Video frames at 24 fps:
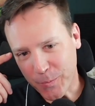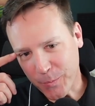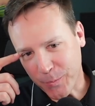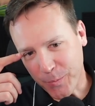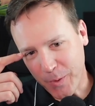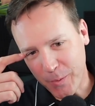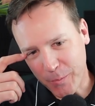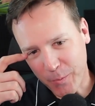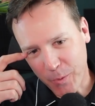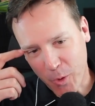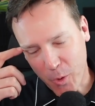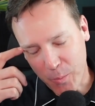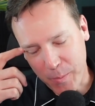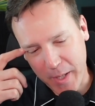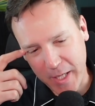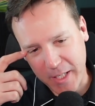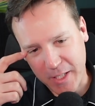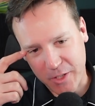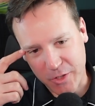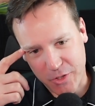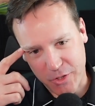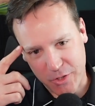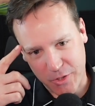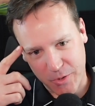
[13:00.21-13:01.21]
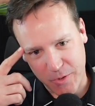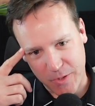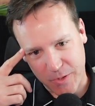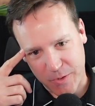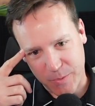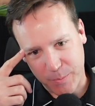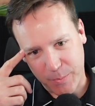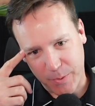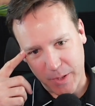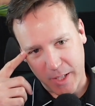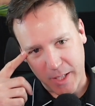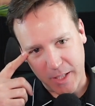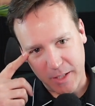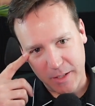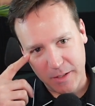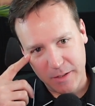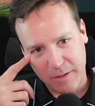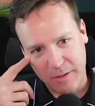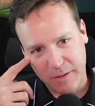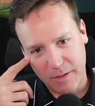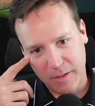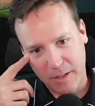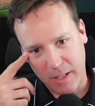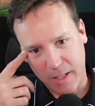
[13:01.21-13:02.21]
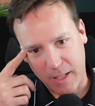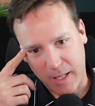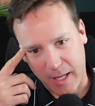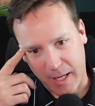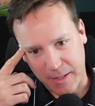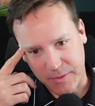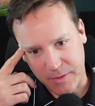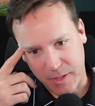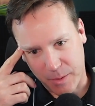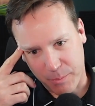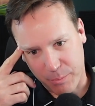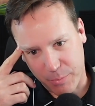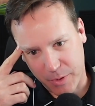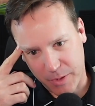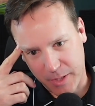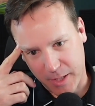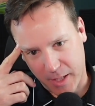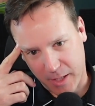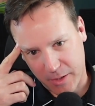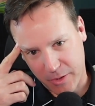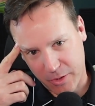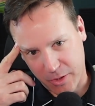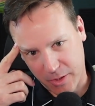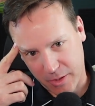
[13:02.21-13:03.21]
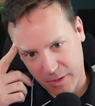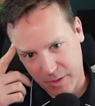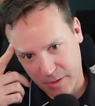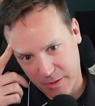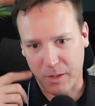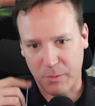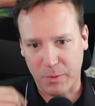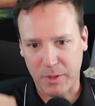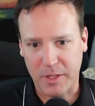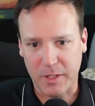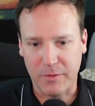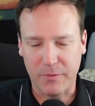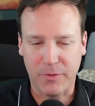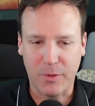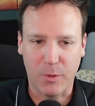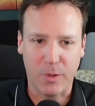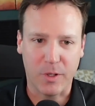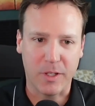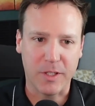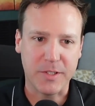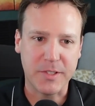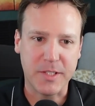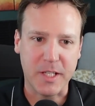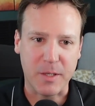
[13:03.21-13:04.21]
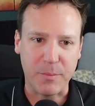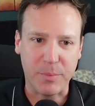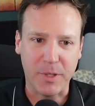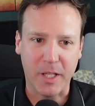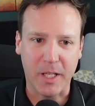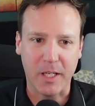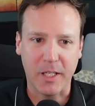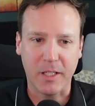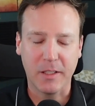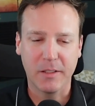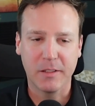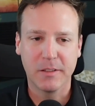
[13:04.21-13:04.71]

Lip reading: What role might insurance play in asset protection within Florida estate planning?